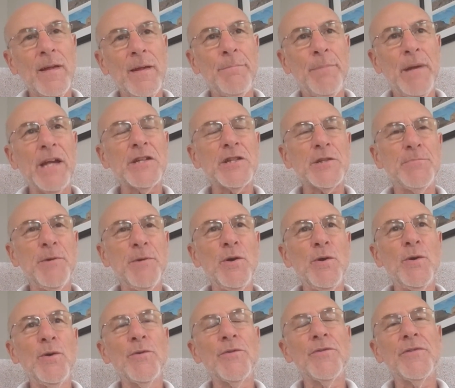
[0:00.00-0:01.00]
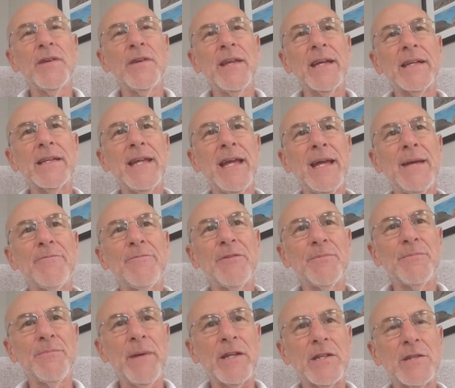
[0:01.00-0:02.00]
Big Smooth, the nickname for
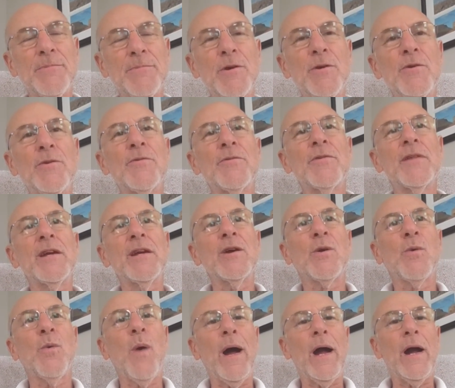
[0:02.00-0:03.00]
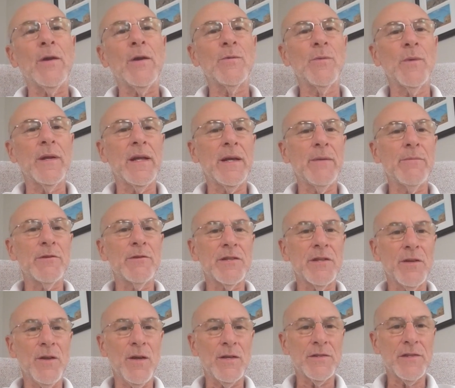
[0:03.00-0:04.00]
Big Smooth, he acquired when he was
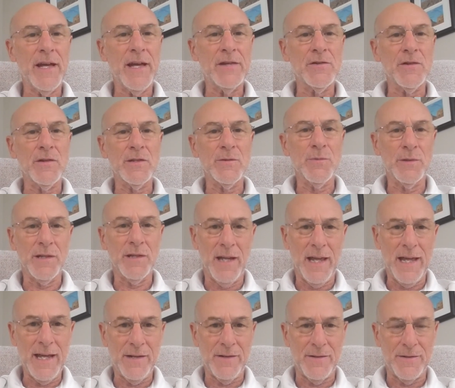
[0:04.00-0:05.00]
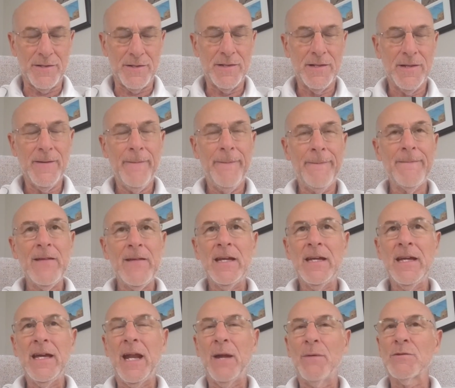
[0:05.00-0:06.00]
in Los Angeles with the Lakers.
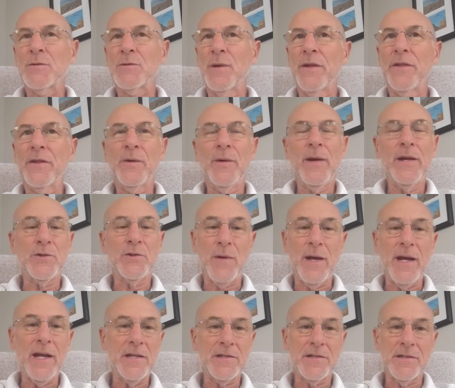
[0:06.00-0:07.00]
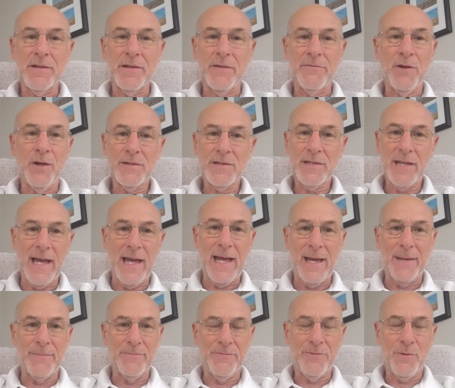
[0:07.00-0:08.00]
And it was one of the great trades of all
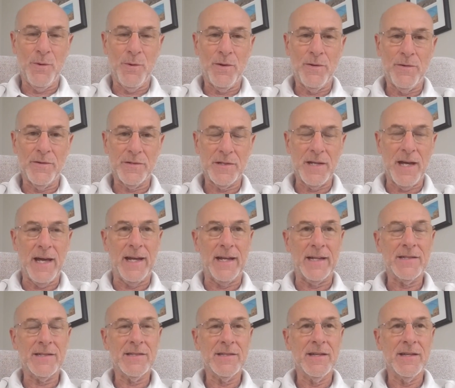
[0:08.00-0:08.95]
time for the Sonics.